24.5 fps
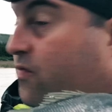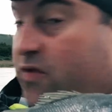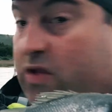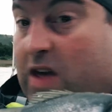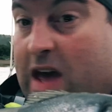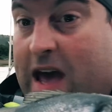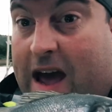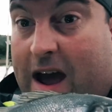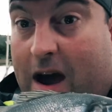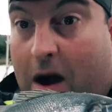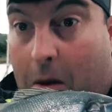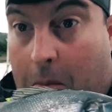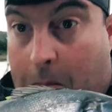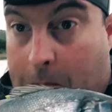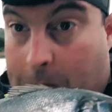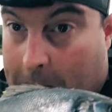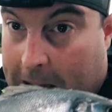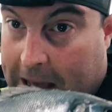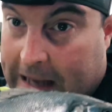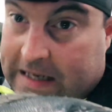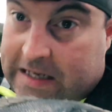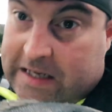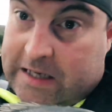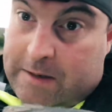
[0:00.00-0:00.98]
are
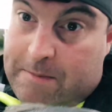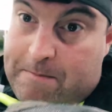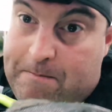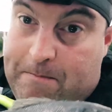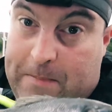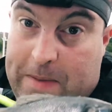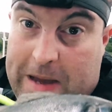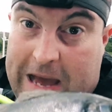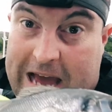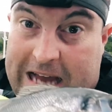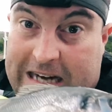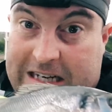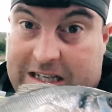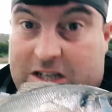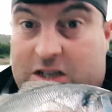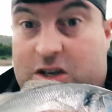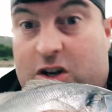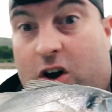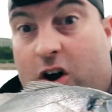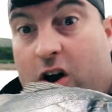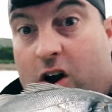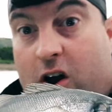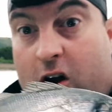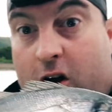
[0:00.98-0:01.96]
beds and beds
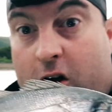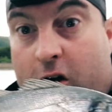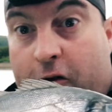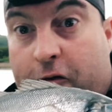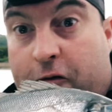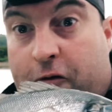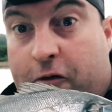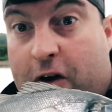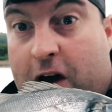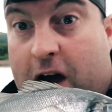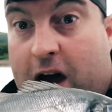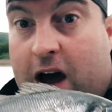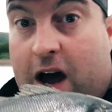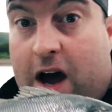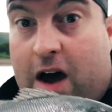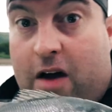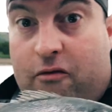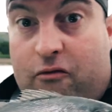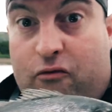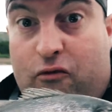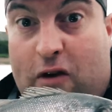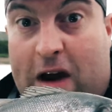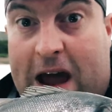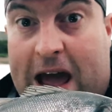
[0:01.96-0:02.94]
of
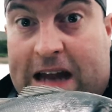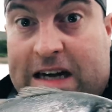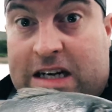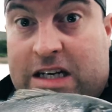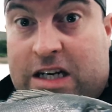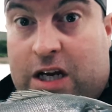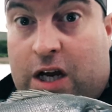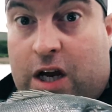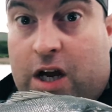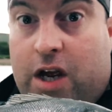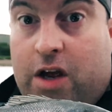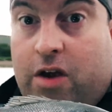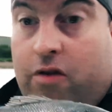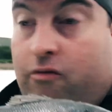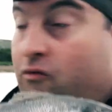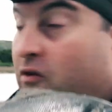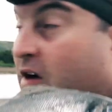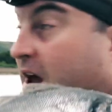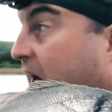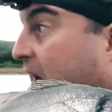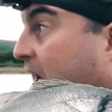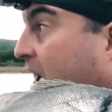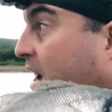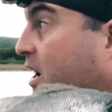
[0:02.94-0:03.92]
red
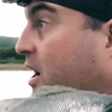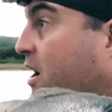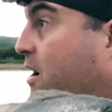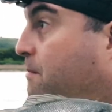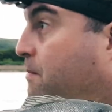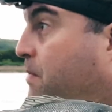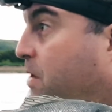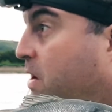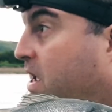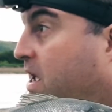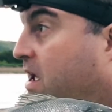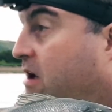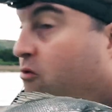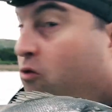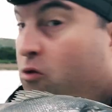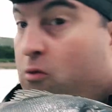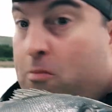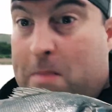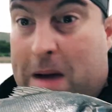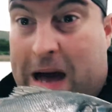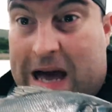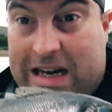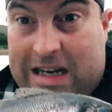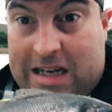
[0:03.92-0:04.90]
rag up here, or
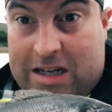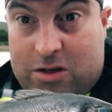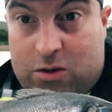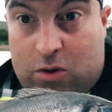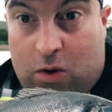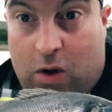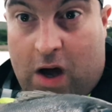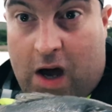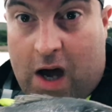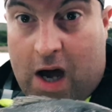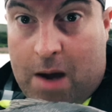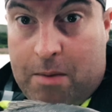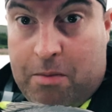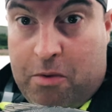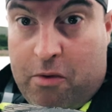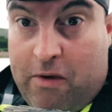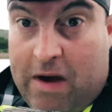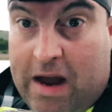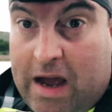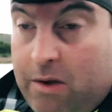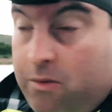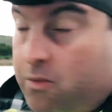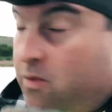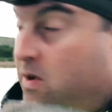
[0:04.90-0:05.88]
maddies or harbour
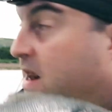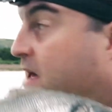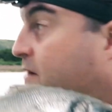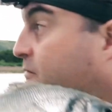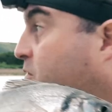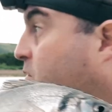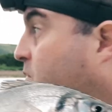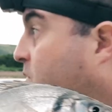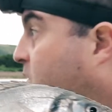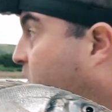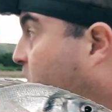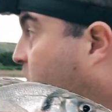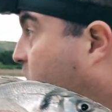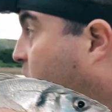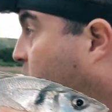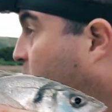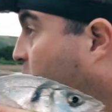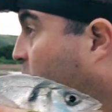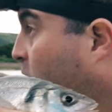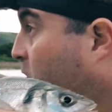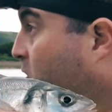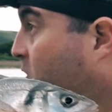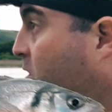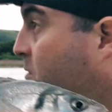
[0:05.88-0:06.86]
rag, whatever you want to
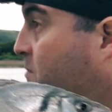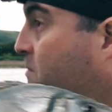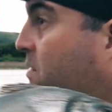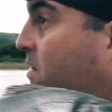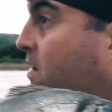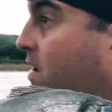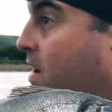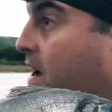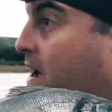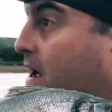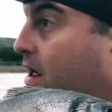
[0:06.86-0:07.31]
call them.